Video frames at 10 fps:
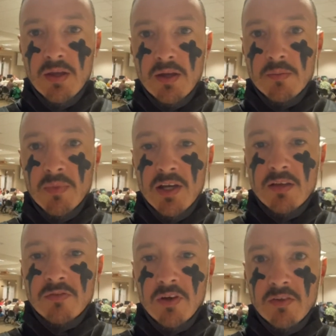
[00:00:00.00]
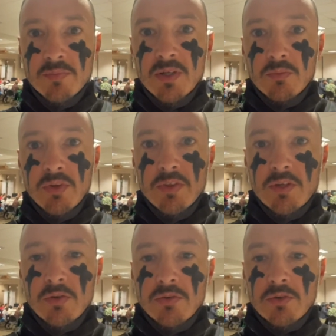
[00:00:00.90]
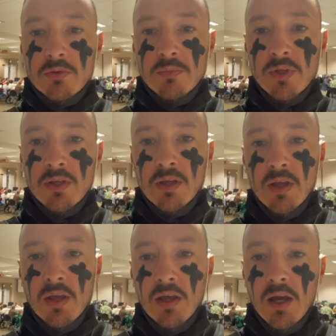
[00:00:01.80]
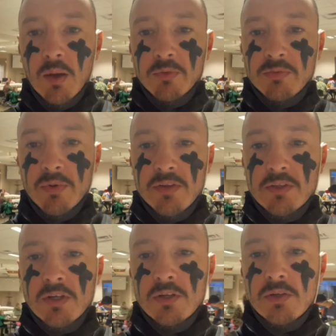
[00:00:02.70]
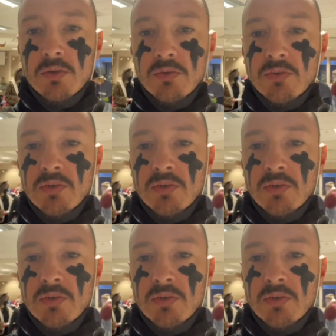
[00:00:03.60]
My involvement with the youth room helps spread good news